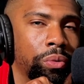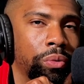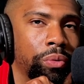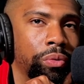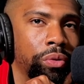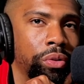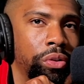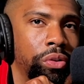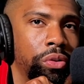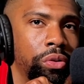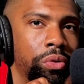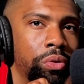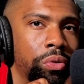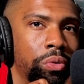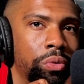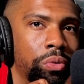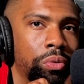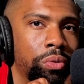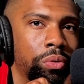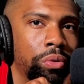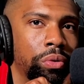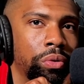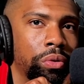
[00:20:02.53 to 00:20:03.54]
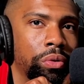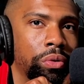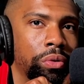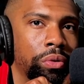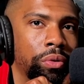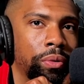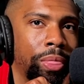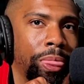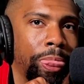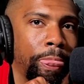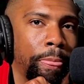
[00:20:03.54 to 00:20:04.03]
if
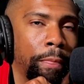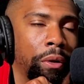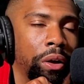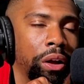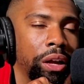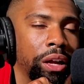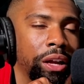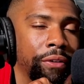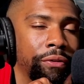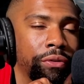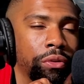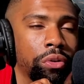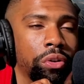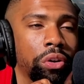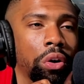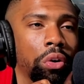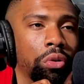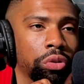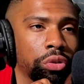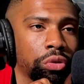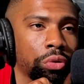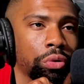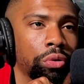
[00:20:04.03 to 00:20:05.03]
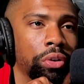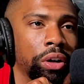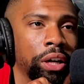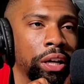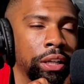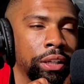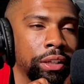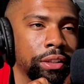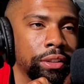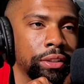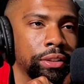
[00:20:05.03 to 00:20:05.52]
you go through
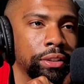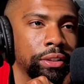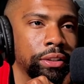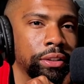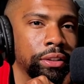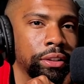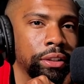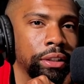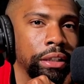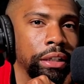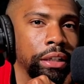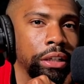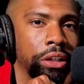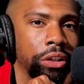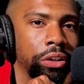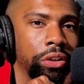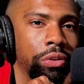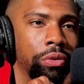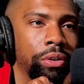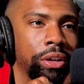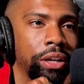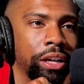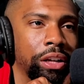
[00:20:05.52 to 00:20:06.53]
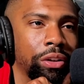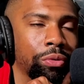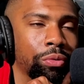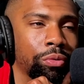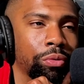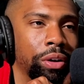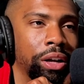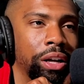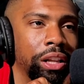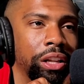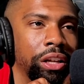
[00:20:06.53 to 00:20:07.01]
it, you can
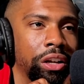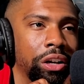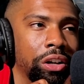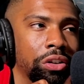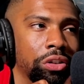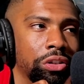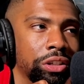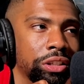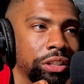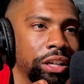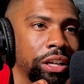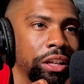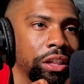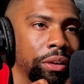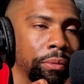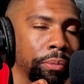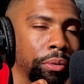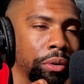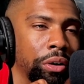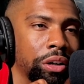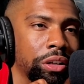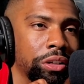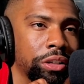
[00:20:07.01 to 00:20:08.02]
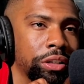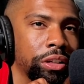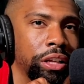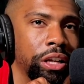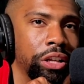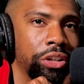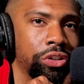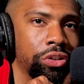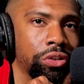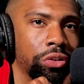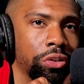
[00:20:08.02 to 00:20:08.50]
really understand the person
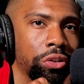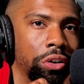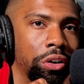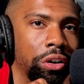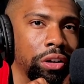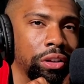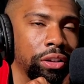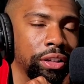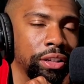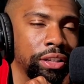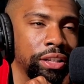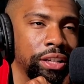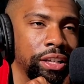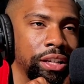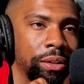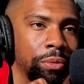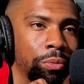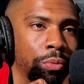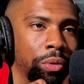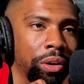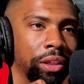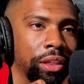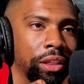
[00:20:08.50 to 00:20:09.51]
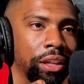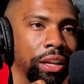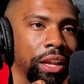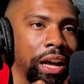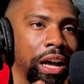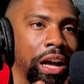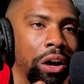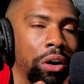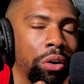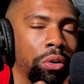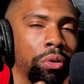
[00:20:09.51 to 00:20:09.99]
that you're on the team with and
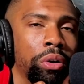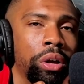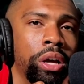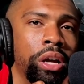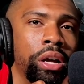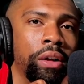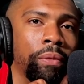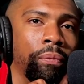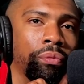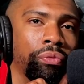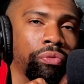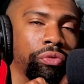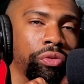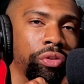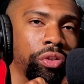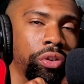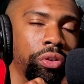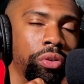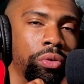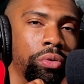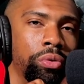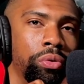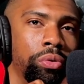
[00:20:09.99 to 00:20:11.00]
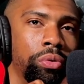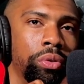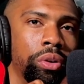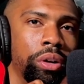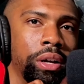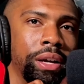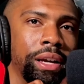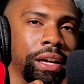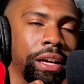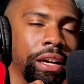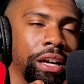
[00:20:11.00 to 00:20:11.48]
how you
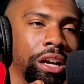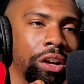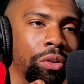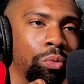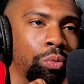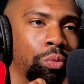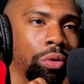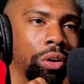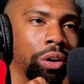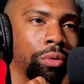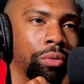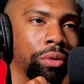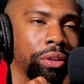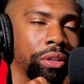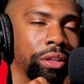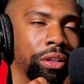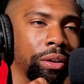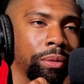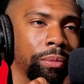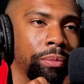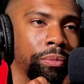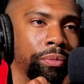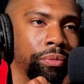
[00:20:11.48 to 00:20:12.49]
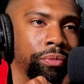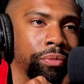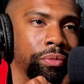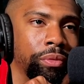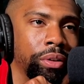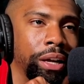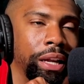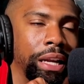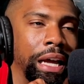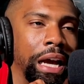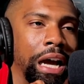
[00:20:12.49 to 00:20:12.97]
can work with them
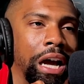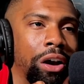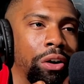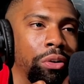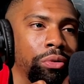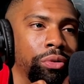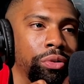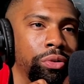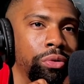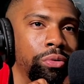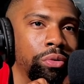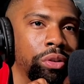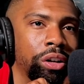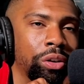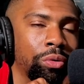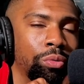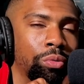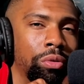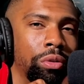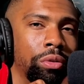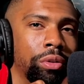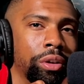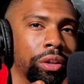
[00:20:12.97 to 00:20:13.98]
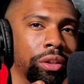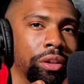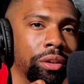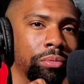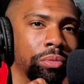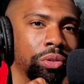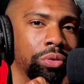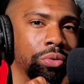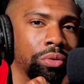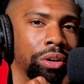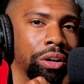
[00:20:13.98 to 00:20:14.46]
and how you can work with them
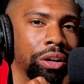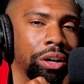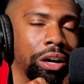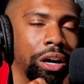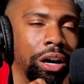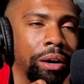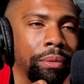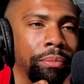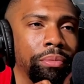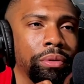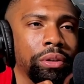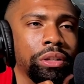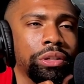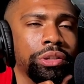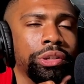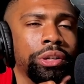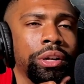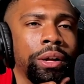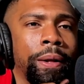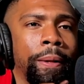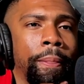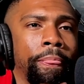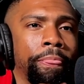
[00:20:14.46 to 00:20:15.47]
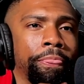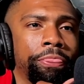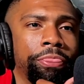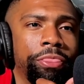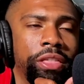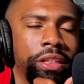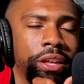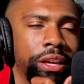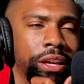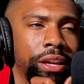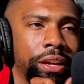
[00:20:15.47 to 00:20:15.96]
to accomplish
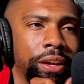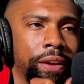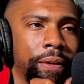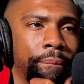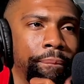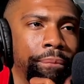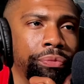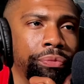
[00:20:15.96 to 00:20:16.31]
the